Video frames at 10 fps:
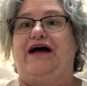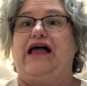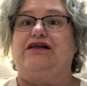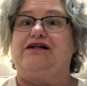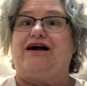
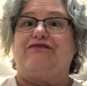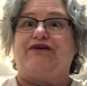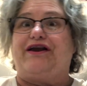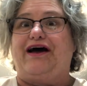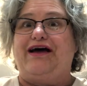I look like I've
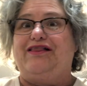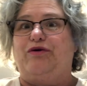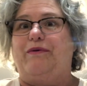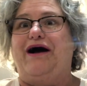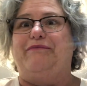got a
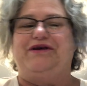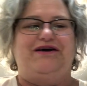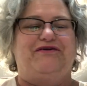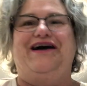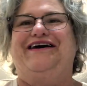halo behind me,
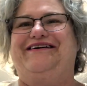don't I?